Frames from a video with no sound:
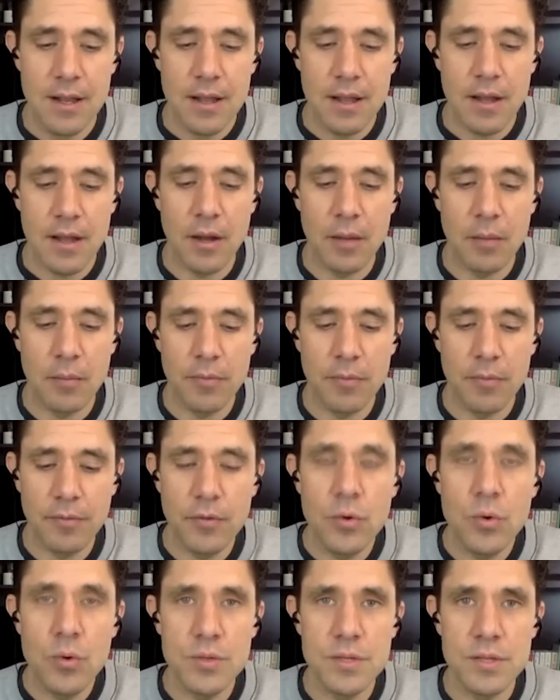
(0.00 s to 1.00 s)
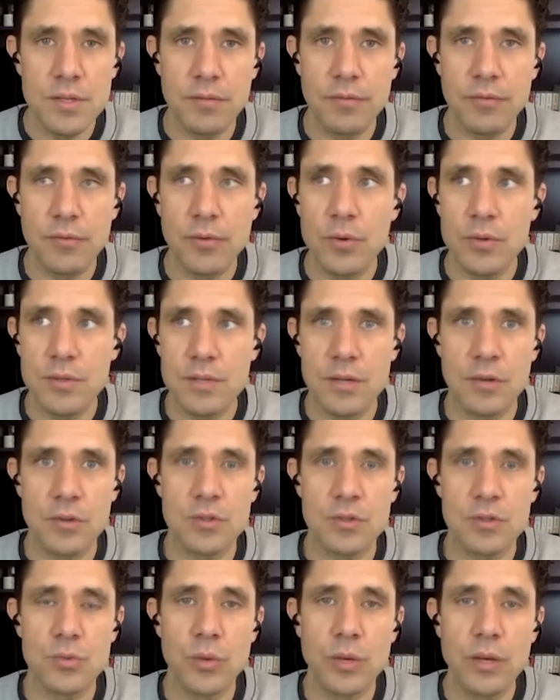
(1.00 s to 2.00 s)
um, foods and fruits that are
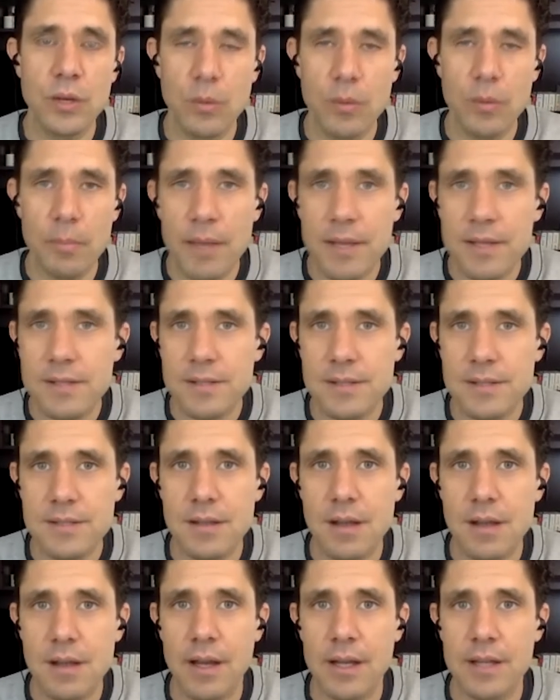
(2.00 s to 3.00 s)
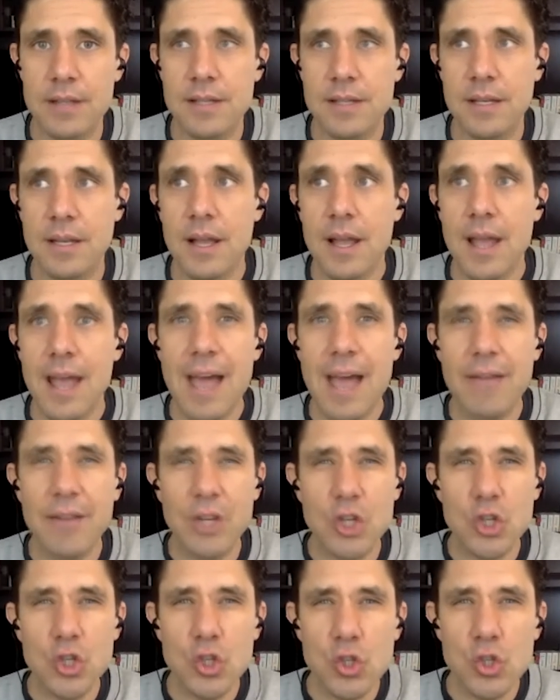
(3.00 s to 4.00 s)
just ridden with pesticides, and having
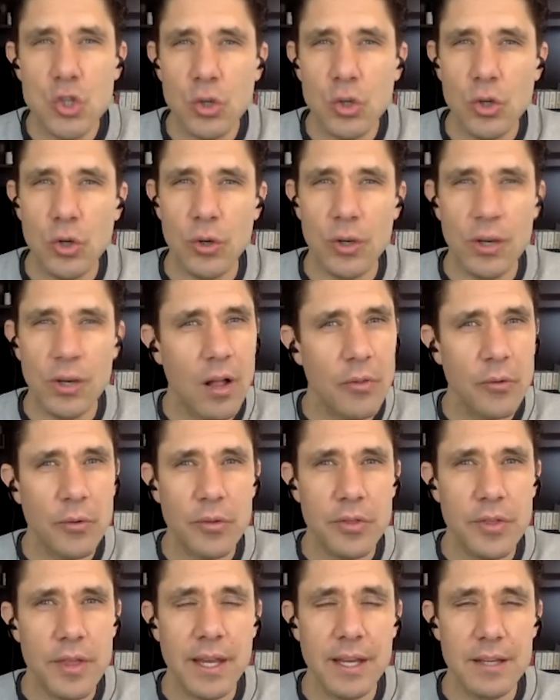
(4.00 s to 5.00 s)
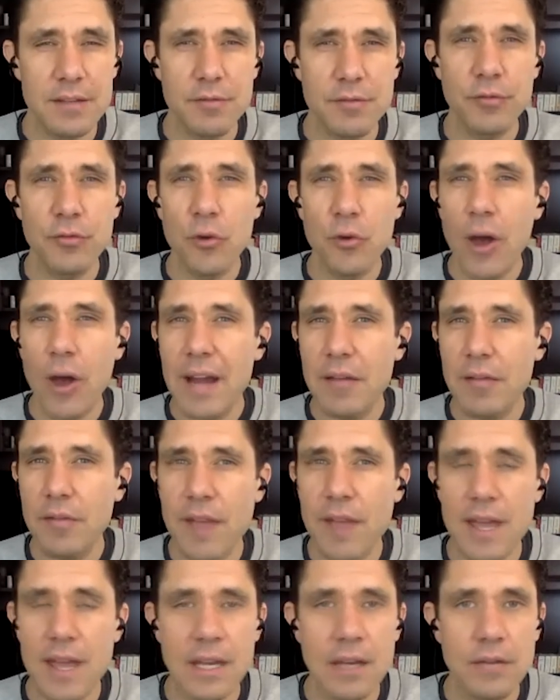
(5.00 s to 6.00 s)
sugar and other things, fried
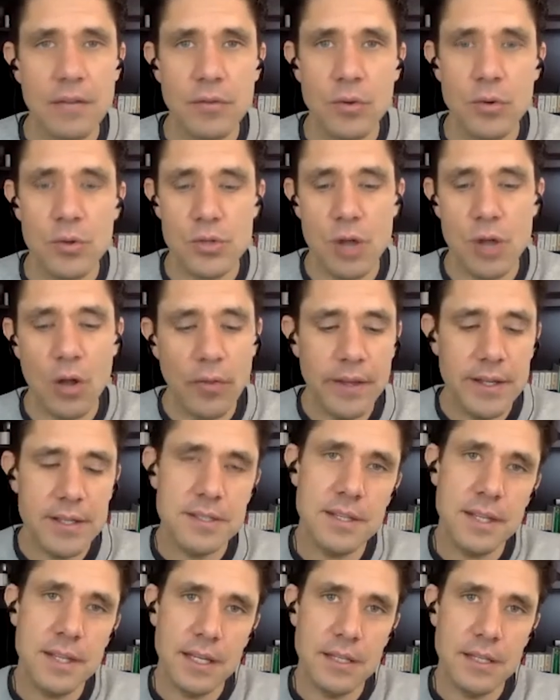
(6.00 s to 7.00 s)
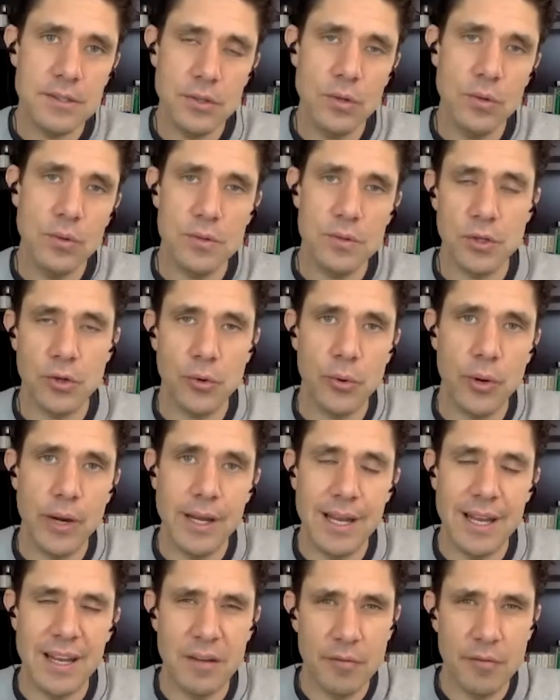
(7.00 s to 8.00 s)
fatty foods. All these things do is
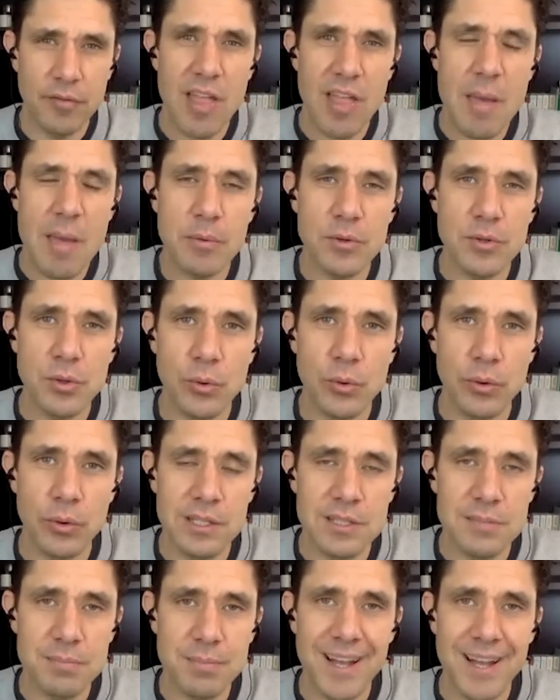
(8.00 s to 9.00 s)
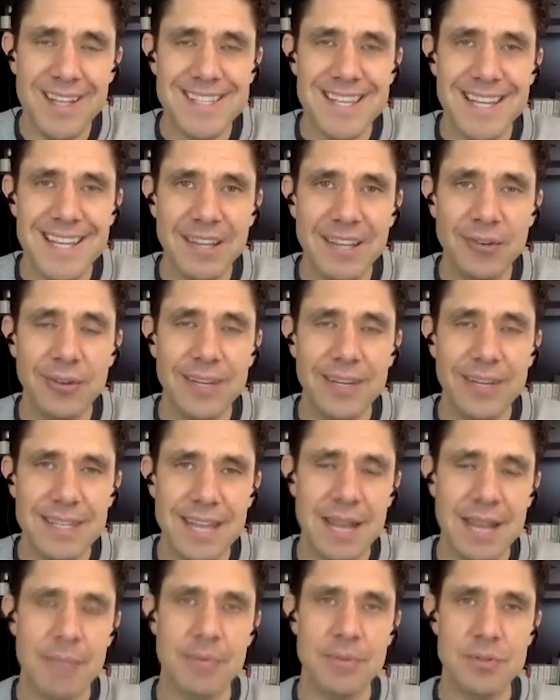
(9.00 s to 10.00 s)
create an inflammatory response that literally
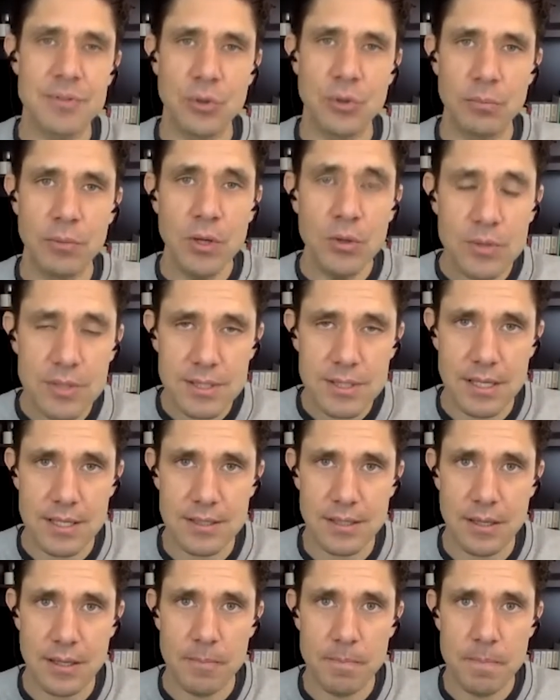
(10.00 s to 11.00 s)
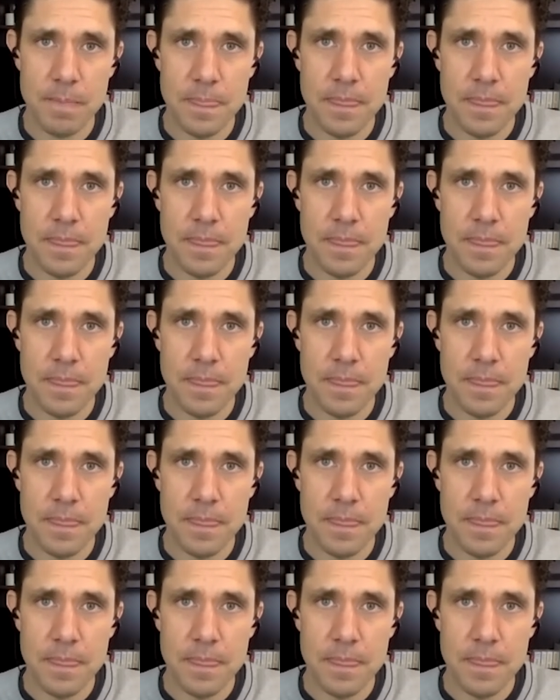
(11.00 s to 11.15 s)
dampens your immune system.